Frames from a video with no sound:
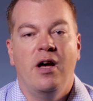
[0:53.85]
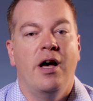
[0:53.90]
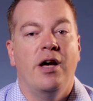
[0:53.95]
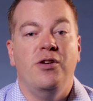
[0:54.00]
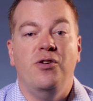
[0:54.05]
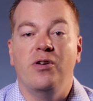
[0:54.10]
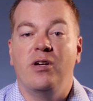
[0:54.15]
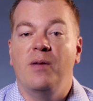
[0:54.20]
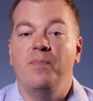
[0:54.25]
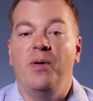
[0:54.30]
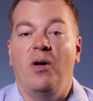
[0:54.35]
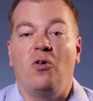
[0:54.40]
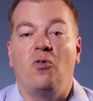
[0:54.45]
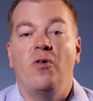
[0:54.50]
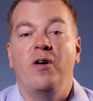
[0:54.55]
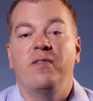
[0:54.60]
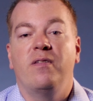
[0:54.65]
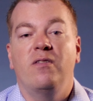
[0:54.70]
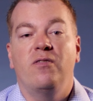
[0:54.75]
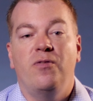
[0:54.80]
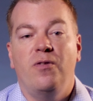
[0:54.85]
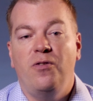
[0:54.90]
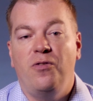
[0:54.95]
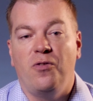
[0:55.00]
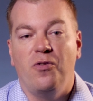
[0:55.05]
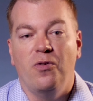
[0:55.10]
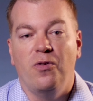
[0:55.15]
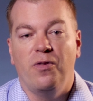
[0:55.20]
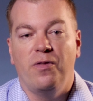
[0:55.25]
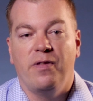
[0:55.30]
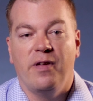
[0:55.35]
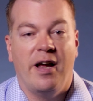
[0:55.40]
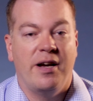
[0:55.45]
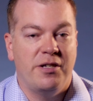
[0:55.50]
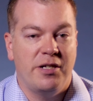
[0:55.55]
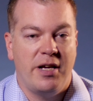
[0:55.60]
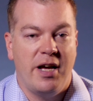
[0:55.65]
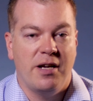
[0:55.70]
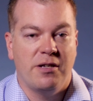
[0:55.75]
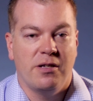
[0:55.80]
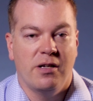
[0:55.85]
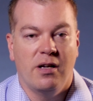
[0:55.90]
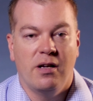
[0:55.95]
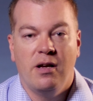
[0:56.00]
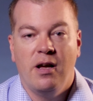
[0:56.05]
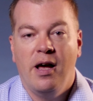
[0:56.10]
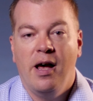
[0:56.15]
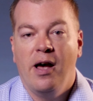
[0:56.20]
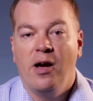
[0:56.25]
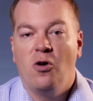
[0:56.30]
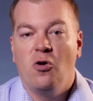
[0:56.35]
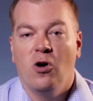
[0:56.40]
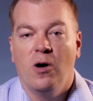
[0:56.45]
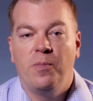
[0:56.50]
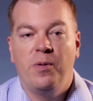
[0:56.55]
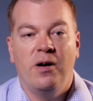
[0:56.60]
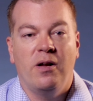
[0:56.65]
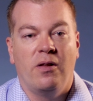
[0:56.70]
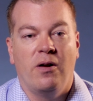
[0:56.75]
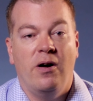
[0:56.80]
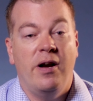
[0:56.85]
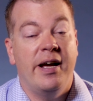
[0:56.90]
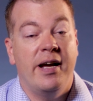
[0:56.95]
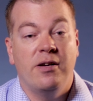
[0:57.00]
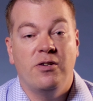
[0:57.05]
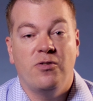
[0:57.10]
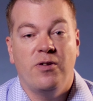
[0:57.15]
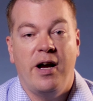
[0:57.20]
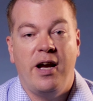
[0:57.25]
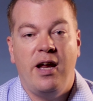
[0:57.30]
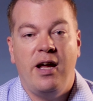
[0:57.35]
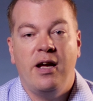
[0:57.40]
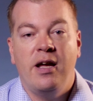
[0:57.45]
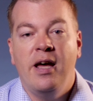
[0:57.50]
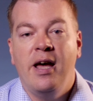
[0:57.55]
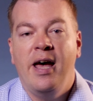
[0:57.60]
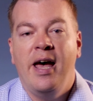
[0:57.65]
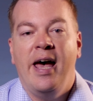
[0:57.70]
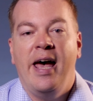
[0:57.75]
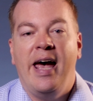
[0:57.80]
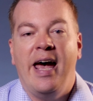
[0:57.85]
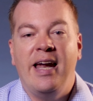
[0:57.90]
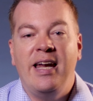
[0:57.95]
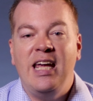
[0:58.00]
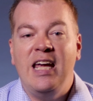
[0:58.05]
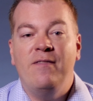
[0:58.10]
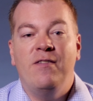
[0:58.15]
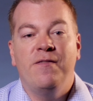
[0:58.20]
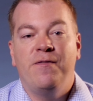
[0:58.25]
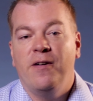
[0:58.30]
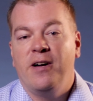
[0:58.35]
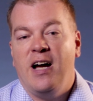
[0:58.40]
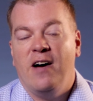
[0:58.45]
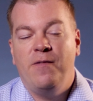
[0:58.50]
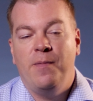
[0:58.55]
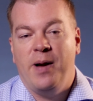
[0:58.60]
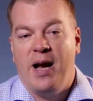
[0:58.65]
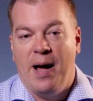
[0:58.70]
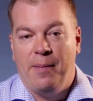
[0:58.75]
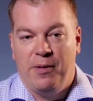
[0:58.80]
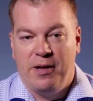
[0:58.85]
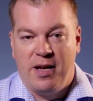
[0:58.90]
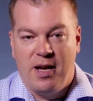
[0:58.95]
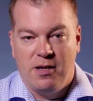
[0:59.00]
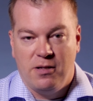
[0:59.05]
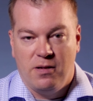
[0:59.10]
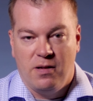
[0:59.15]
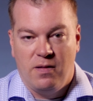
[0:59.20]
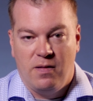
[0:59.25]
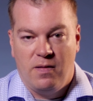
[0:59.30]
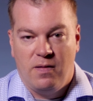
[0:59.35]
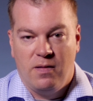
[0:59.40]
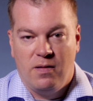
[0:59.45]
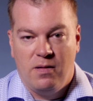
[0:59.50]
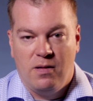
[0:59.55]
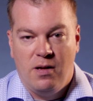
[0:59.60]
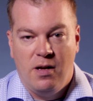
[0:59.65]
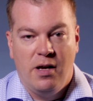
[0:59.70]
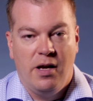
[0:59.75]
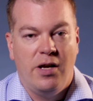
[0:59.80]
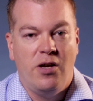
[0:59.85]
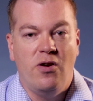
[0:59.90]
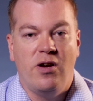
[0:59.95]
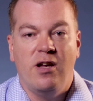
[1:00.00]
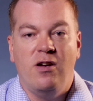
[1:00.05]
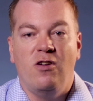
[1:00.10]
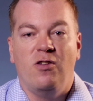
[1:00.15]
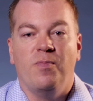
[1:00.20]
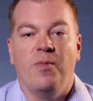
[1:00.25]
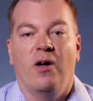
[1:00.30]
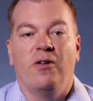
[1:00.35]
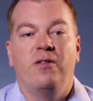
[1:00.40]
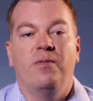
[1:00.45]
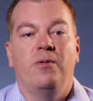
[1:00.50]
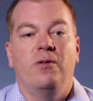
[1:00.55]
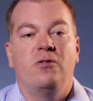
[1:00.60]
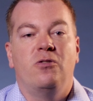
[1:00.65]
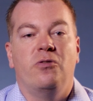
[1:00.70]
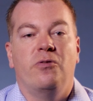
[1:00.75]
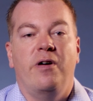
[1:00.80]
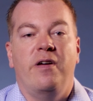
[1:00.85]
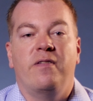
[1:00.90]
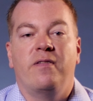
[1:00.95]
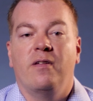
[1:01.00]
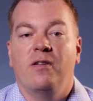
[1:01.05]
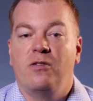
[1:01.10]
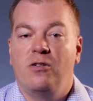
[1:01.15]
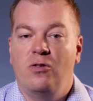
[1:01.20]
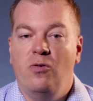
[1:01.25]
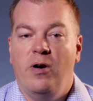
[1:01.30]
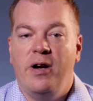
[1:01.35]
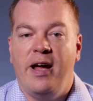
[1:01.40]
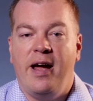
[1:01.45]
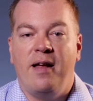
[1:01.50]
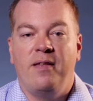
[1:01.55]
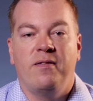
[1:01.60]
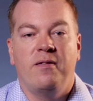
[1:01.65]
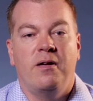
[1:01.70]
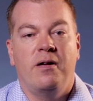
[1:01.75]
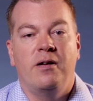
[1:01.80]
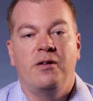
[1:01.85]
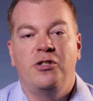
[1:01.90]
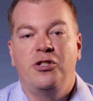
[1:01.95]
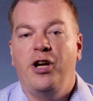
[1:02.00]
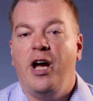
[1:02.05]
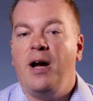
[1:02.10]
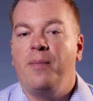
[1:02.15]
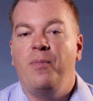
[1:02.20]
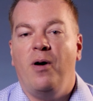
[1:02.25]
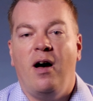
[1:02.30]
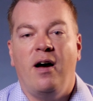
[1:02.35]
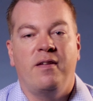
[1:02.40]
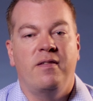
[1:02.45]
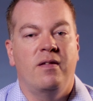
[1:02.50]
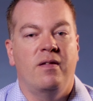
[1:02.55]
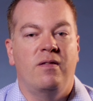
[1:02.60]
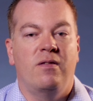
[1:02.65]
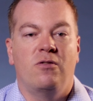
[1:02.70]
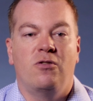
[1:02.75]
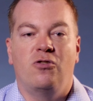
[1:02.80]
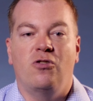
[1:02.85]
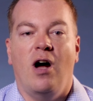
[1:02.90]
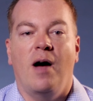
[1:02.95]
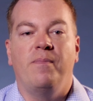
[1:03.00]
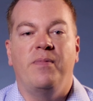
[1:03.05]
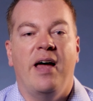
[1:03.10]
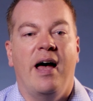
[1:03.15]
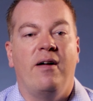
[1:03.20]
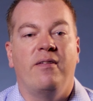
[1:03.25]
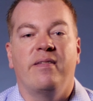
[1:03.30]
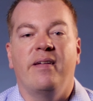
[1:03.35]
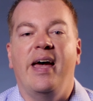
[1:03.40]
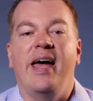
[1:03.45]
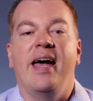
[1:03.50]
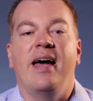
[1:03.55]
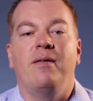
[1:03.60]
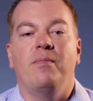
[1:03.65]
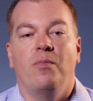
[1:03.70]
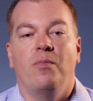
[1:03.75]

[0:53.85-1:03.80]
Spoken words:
You can build quizzes for schools and education, corporate learning and training, and even for government applications. You can use multiple choice, short answer, checkboxes, drop-downs, and